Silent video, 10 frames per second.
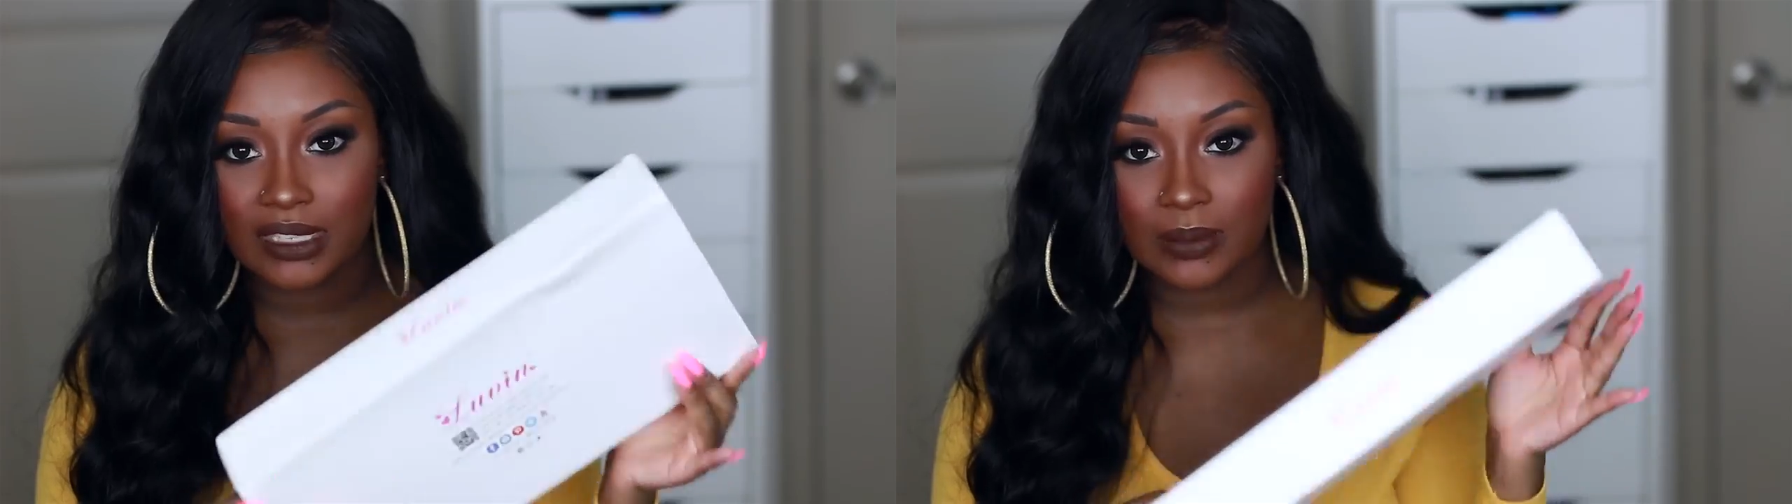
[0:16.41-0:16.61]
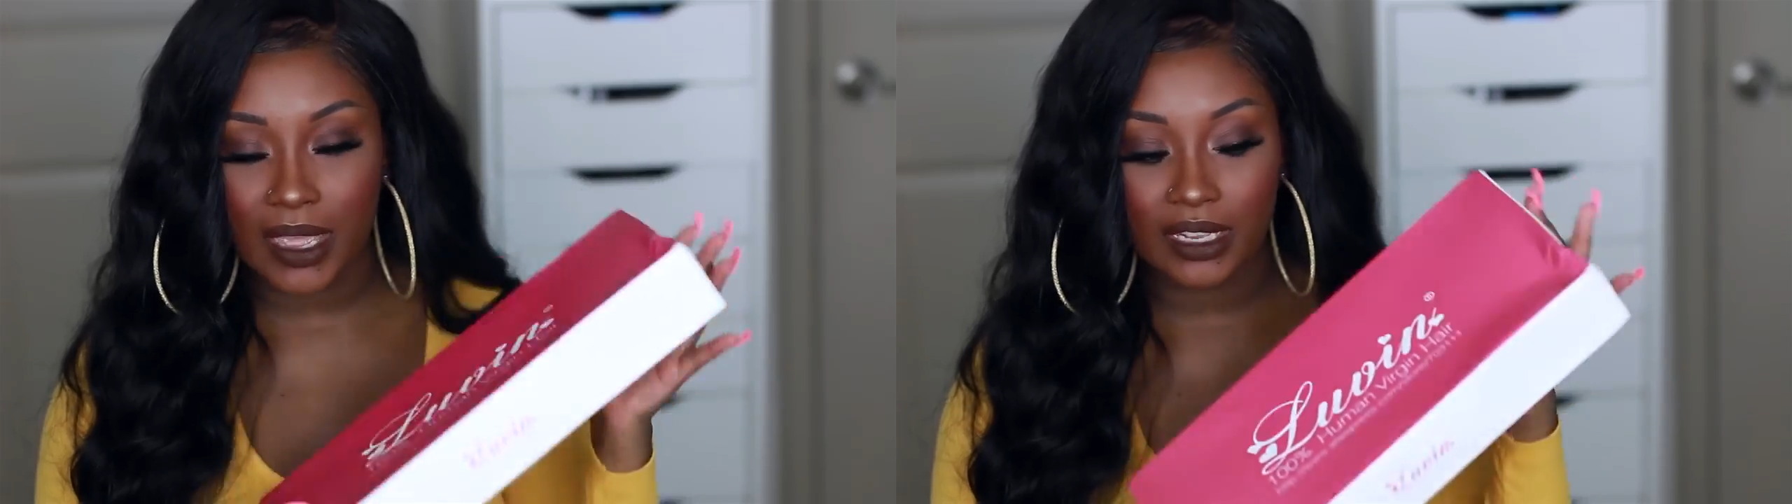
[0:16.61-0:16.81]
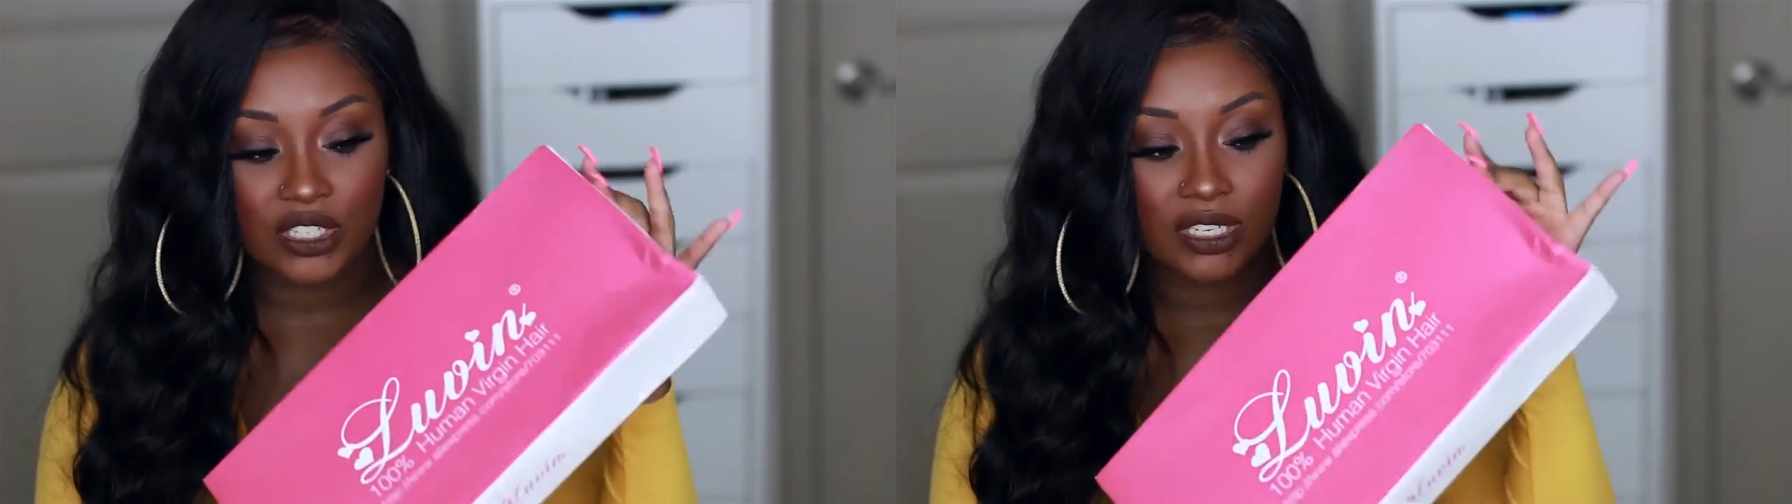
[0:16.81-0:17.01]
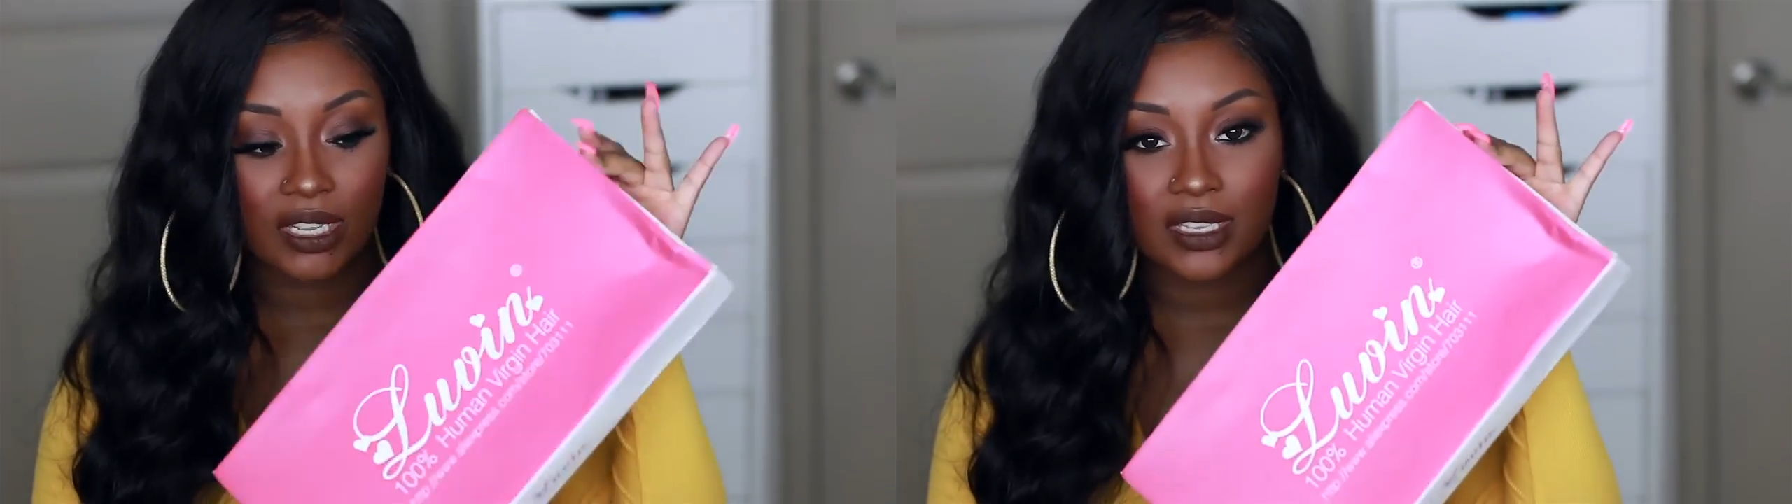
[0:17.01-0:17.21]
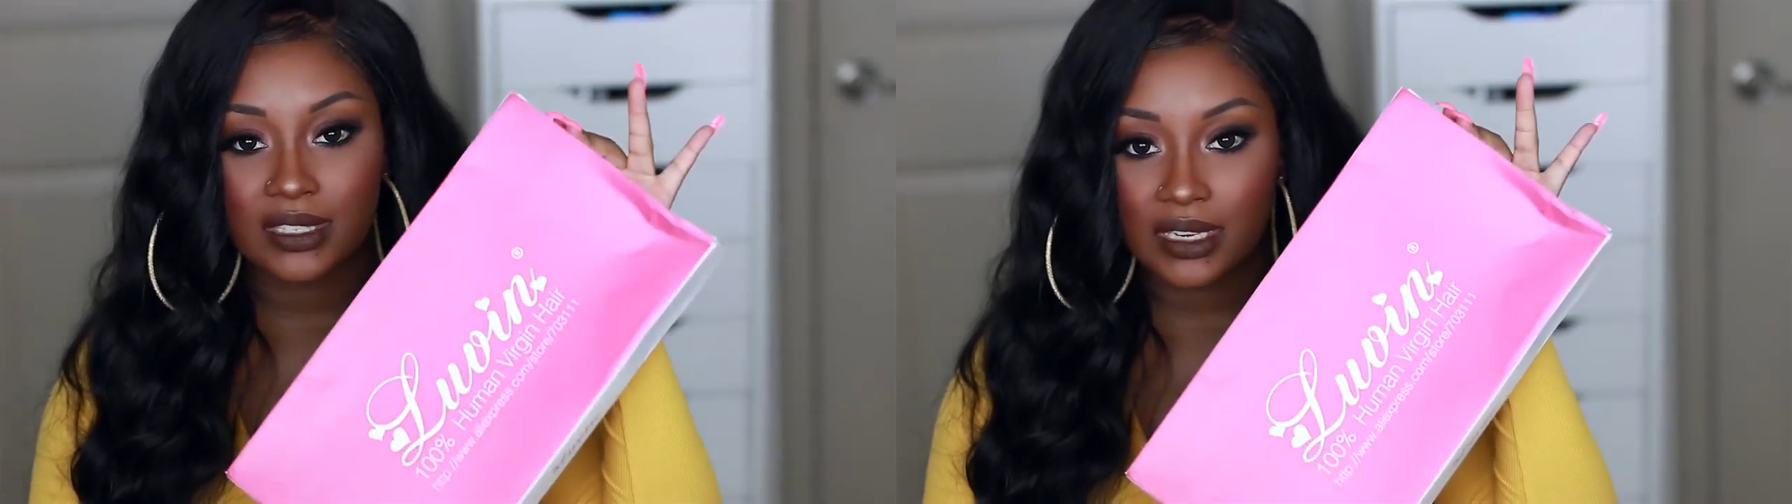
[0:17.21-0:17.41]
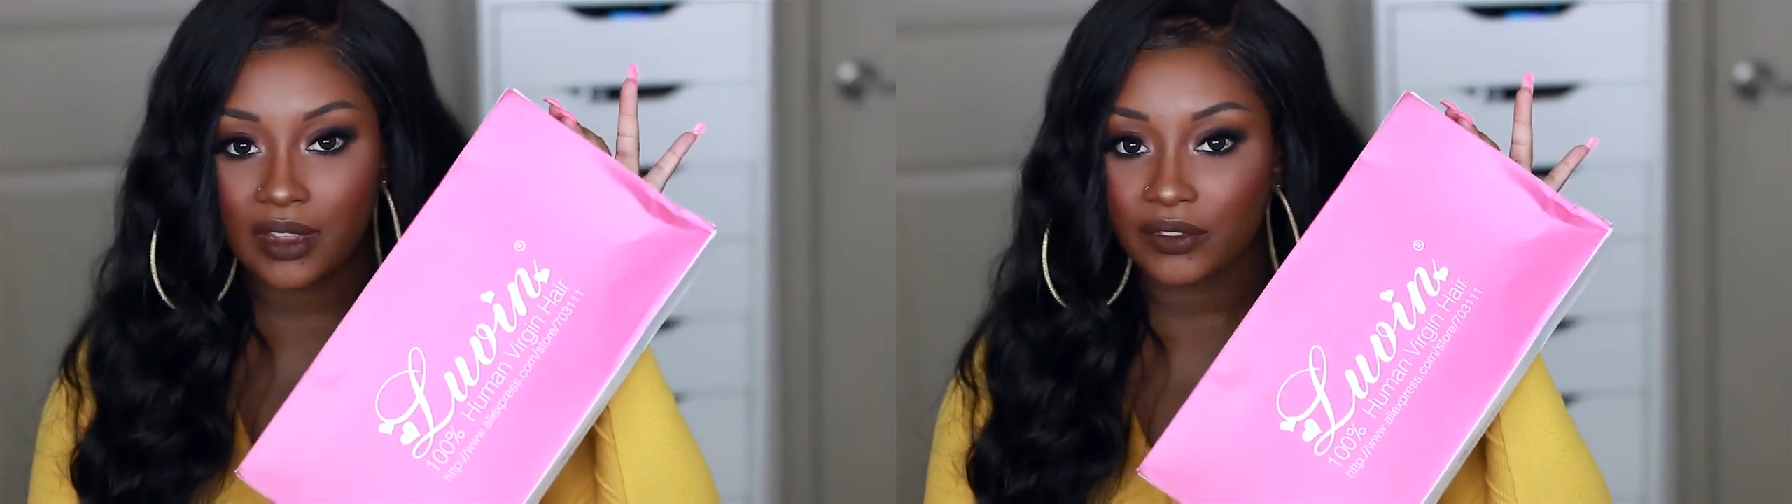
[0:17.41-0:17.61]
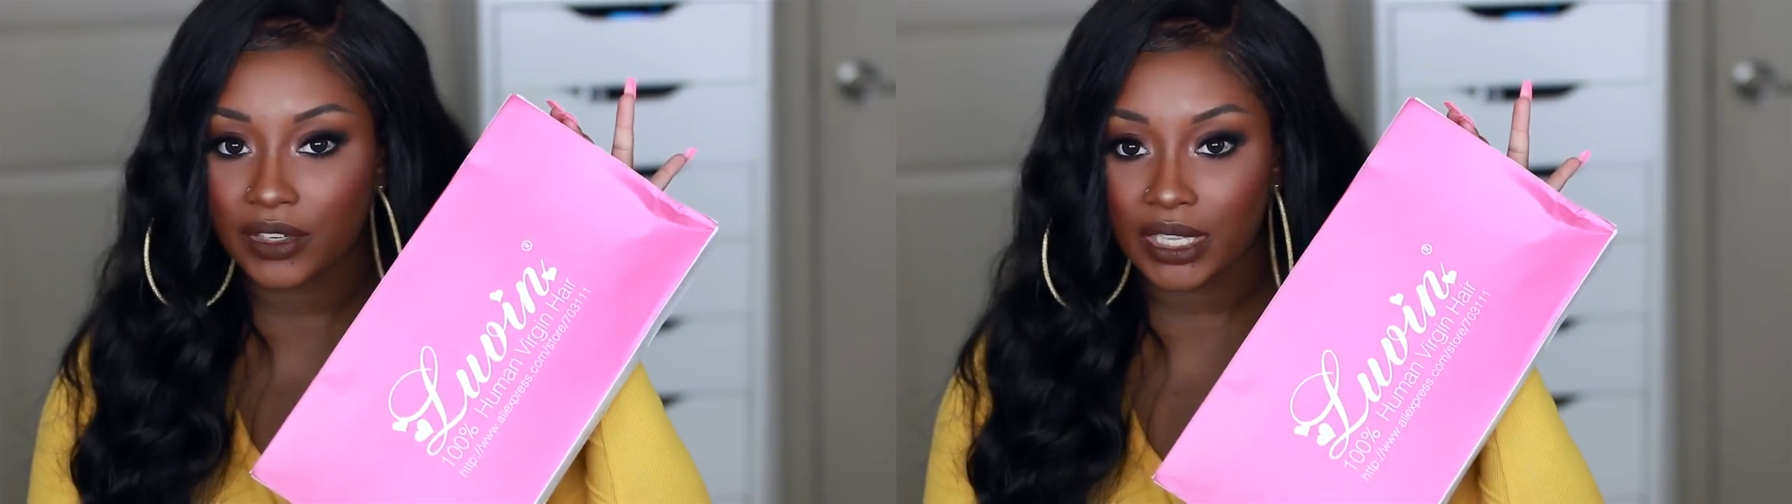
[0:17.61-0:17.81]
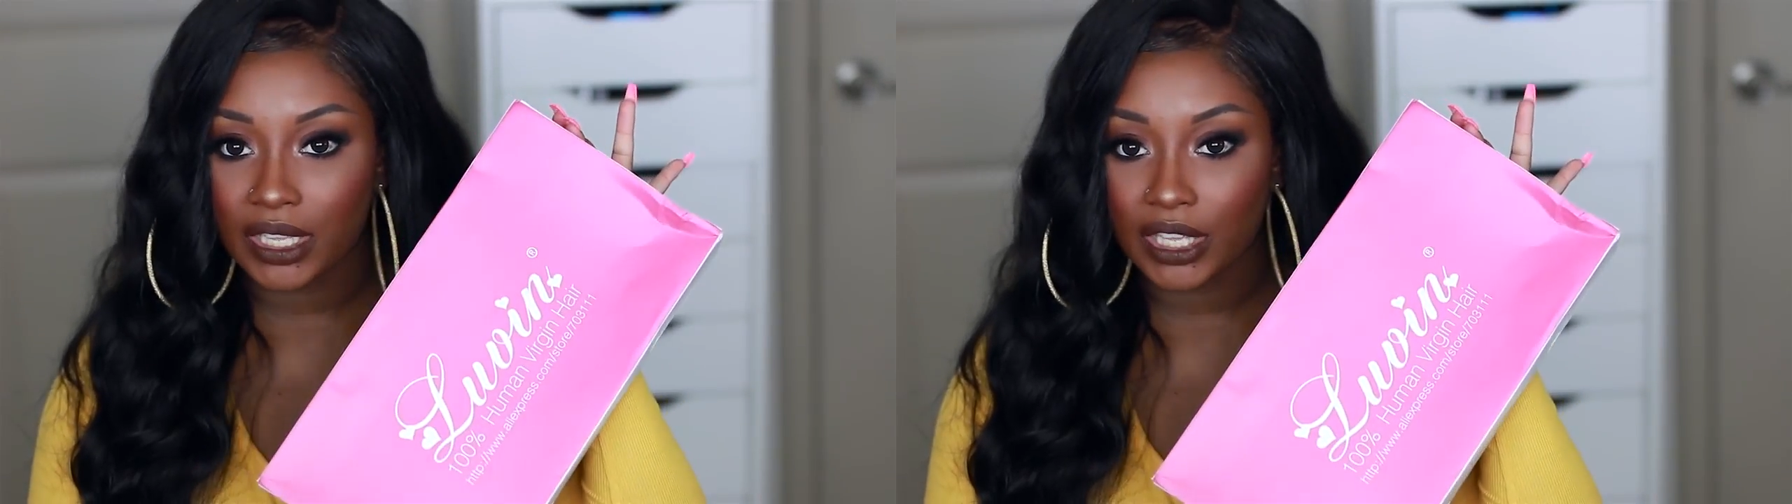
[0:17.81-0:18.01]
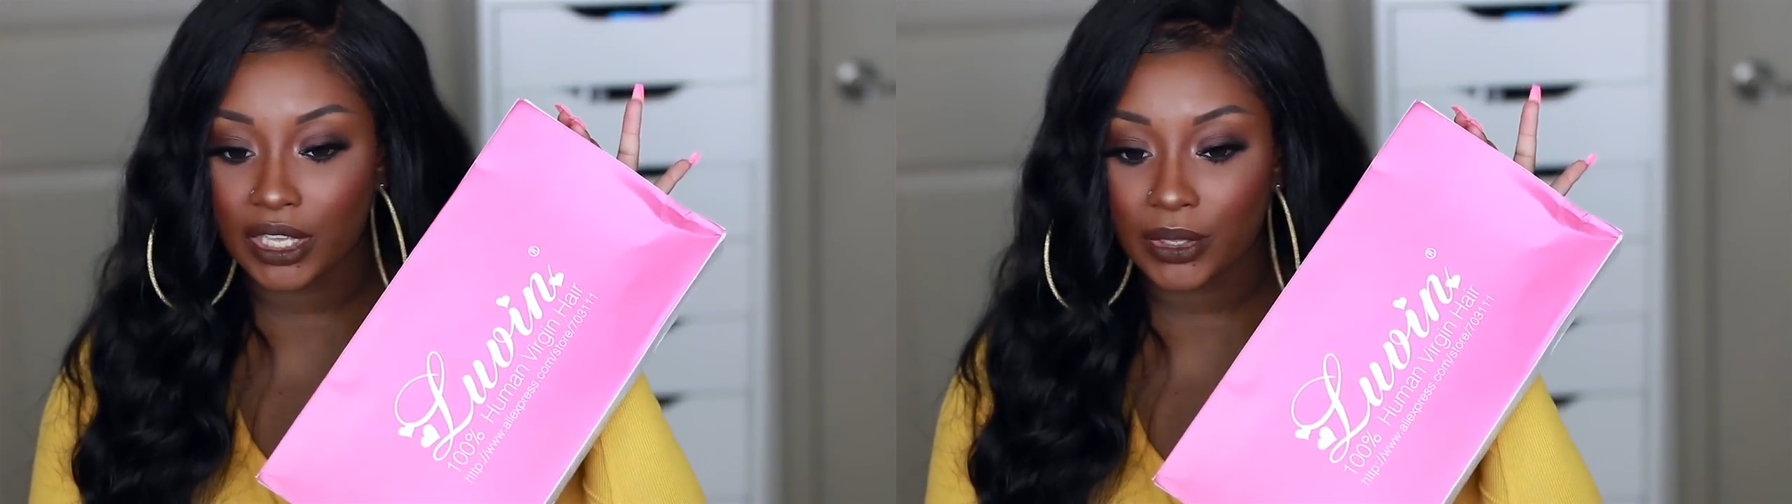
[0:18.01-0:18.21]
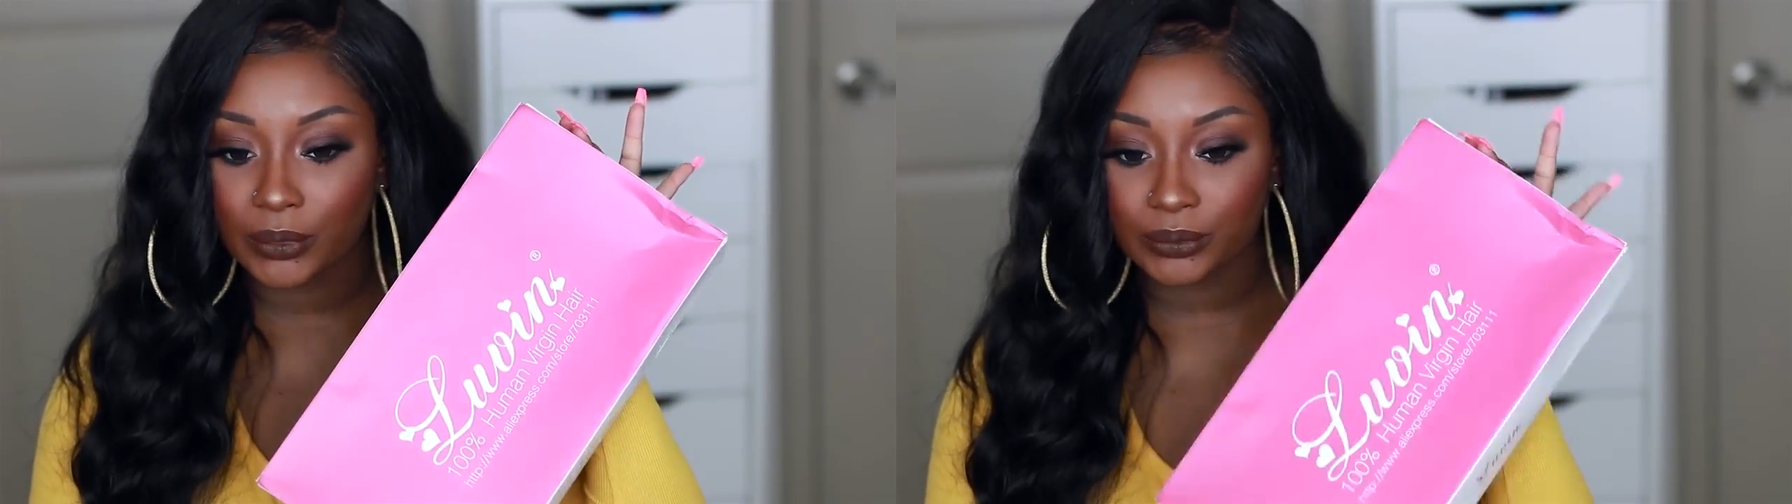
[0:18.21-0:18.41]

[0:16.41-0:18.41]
this packaging is not freaking cute.